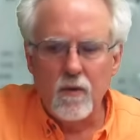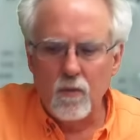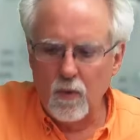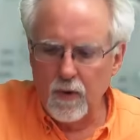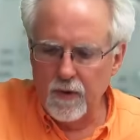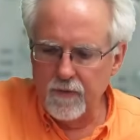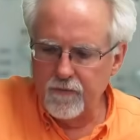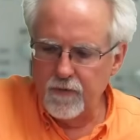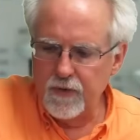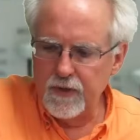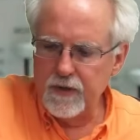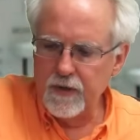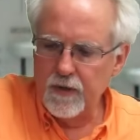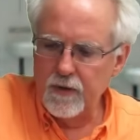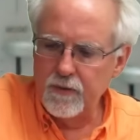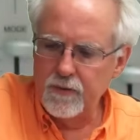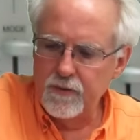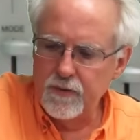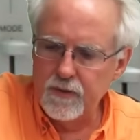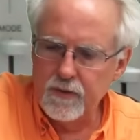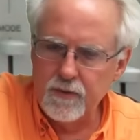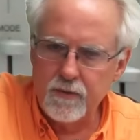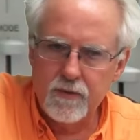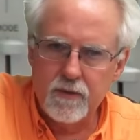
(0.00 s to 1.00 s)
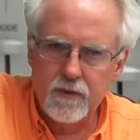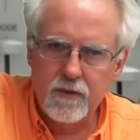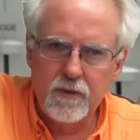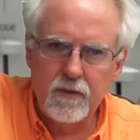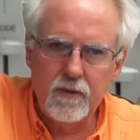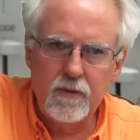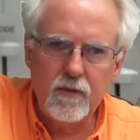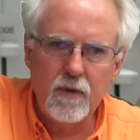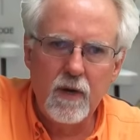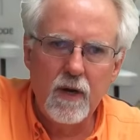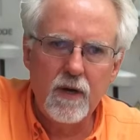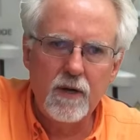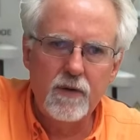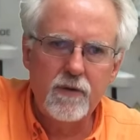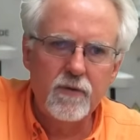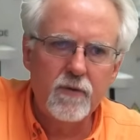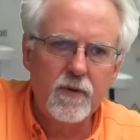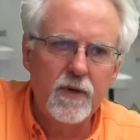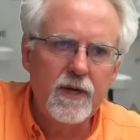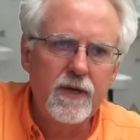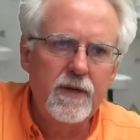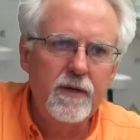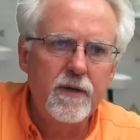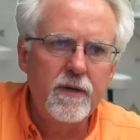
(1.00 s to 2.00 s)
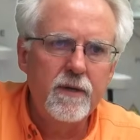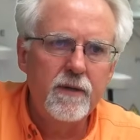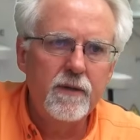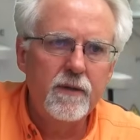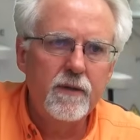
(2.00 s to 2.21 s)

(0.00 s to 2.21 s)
what if we go to 200?